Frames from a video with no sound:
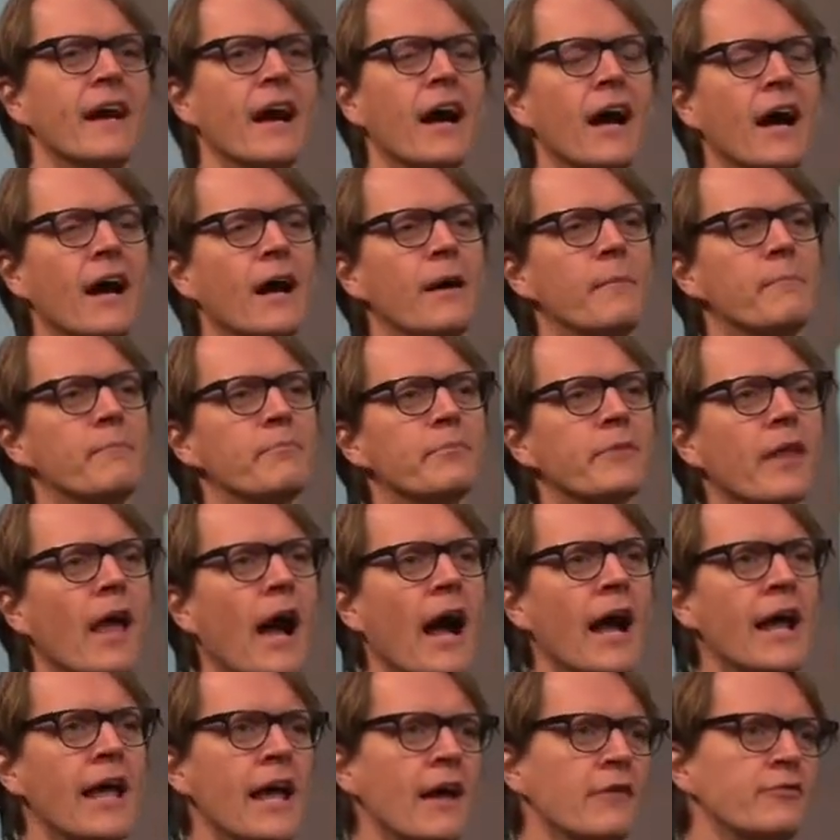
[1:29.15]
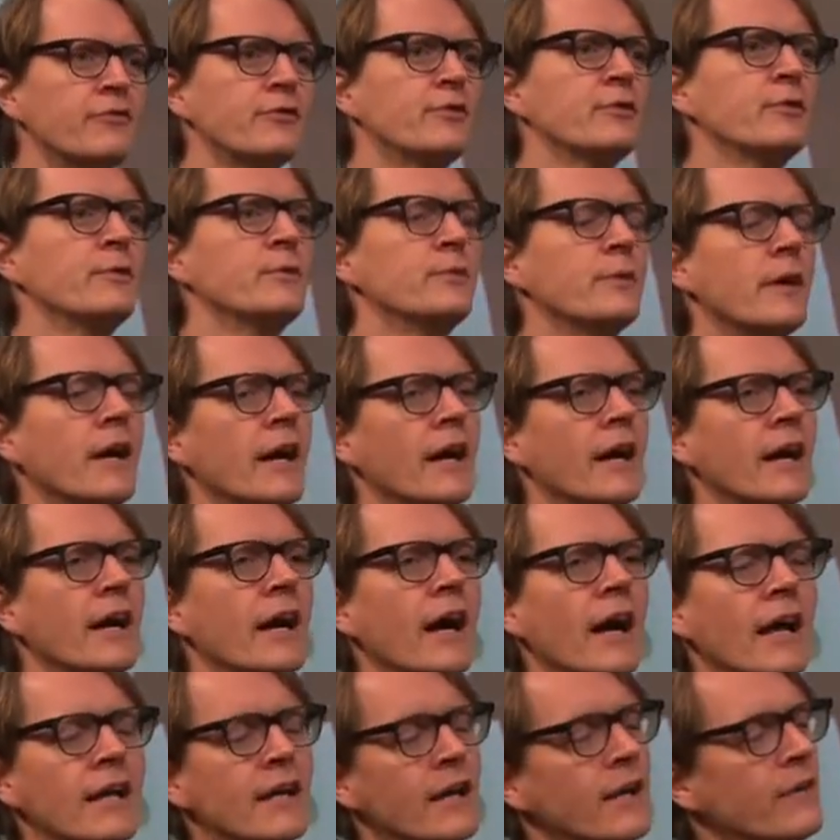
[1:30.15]
Um, I, have to,
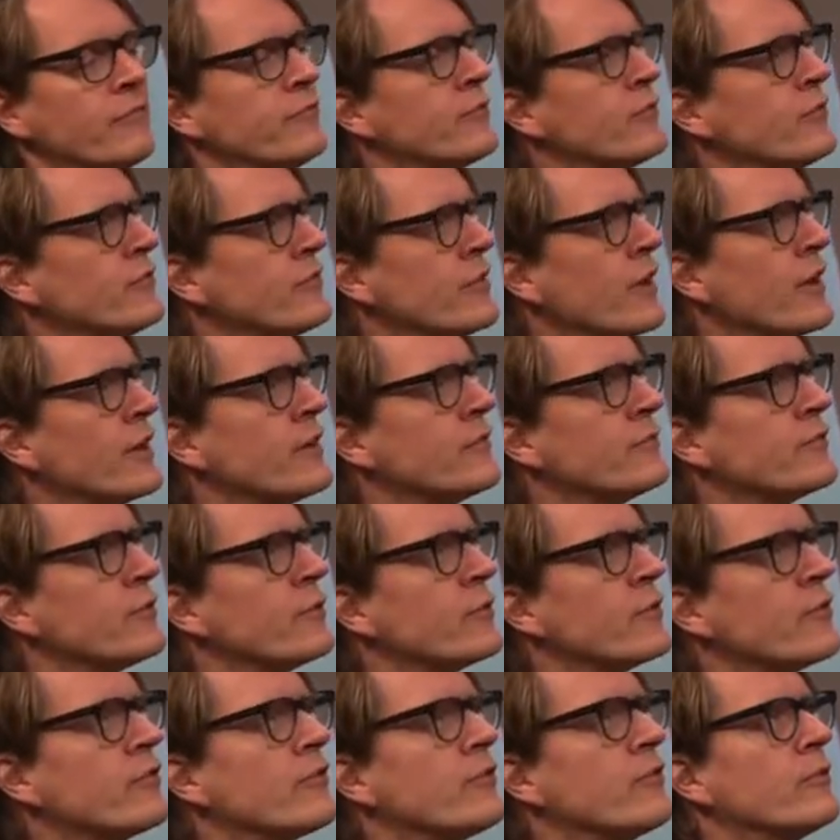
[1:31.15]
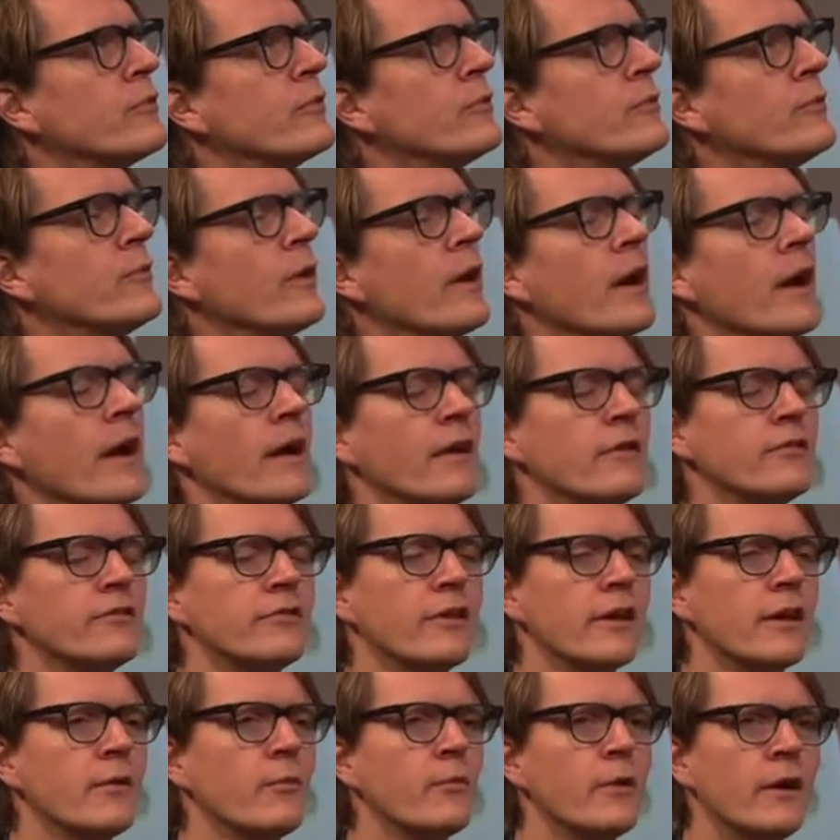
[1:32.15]
I have to start, of course, to
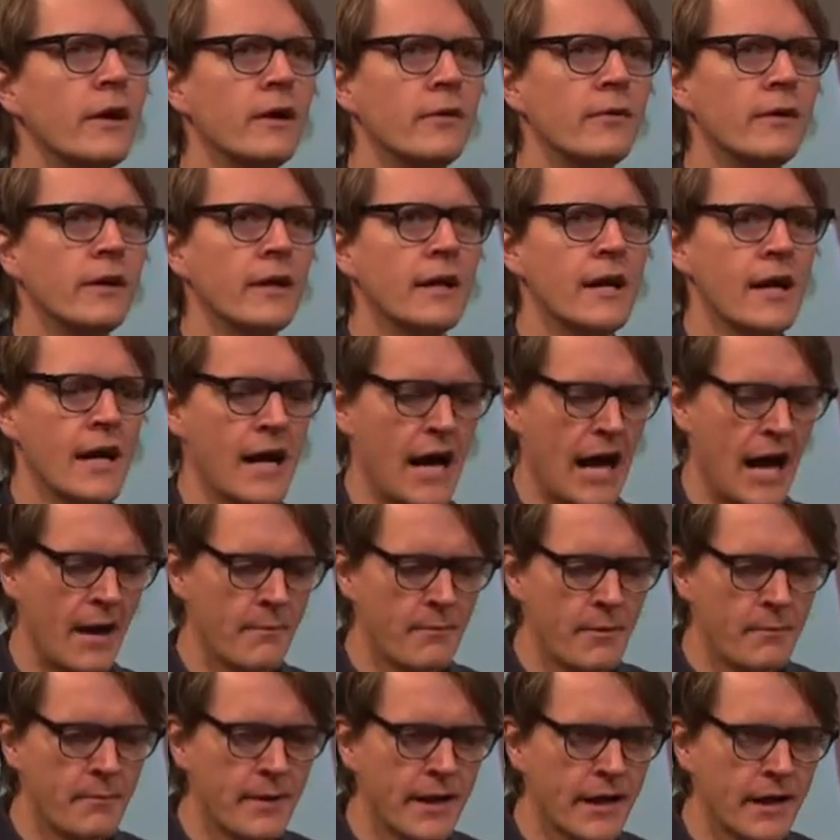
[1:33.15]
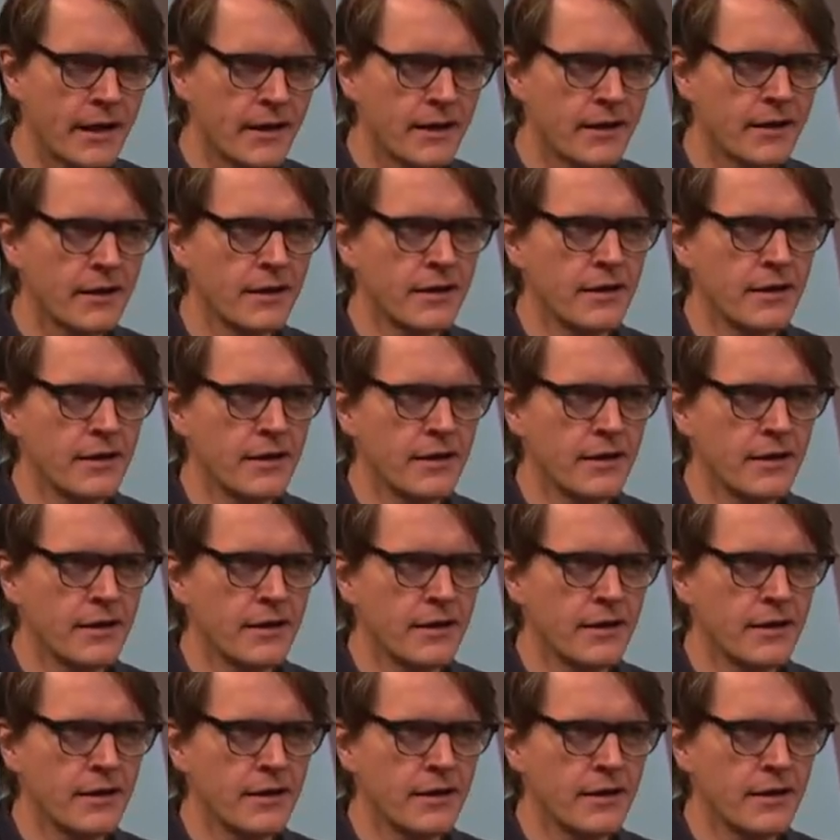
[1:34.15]
say, well, I'm a big